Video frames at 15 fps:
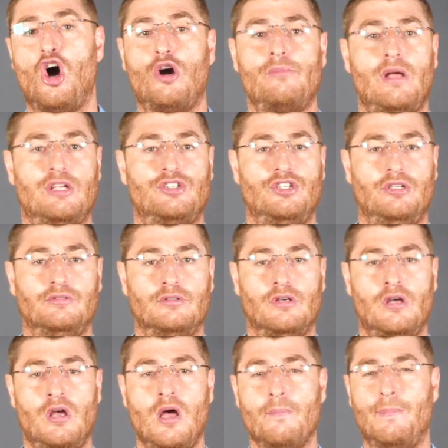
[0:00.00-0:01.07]
are mentioned,
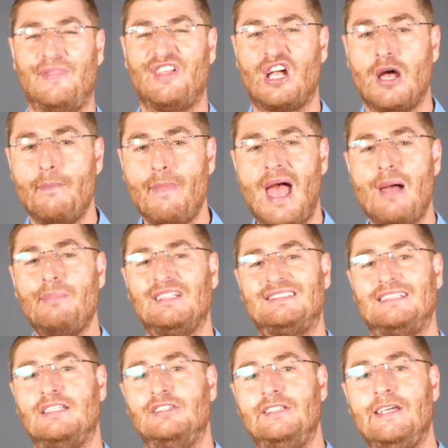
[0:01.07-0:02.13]
but the
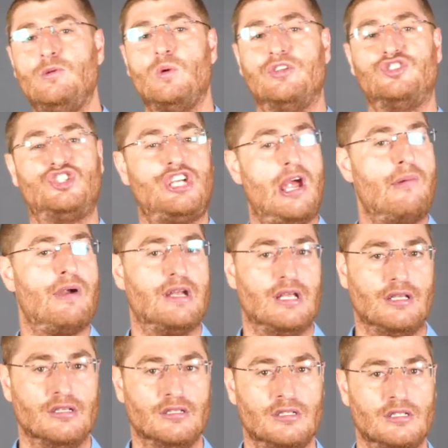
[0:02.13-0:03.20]
commandments that deal with
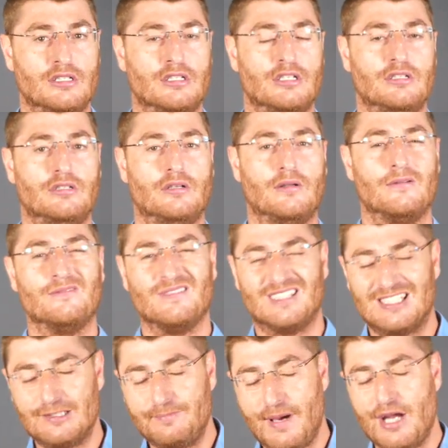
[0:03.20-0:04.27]
charity
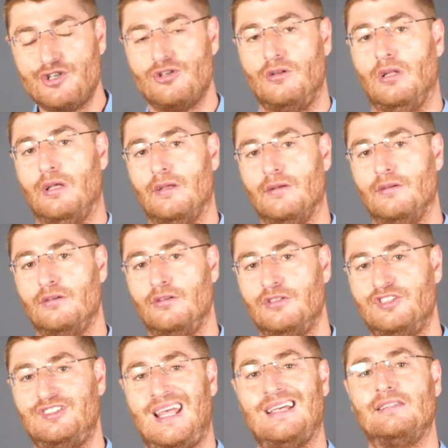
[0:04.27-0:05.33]
especially
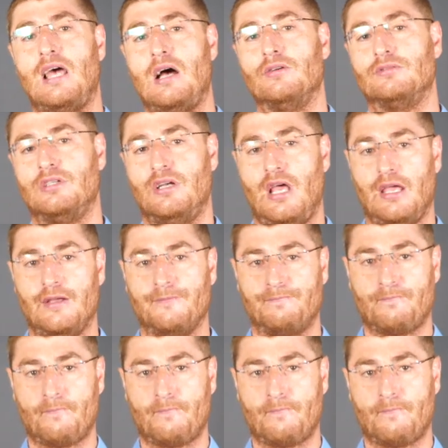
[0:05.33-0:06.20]
stand out today.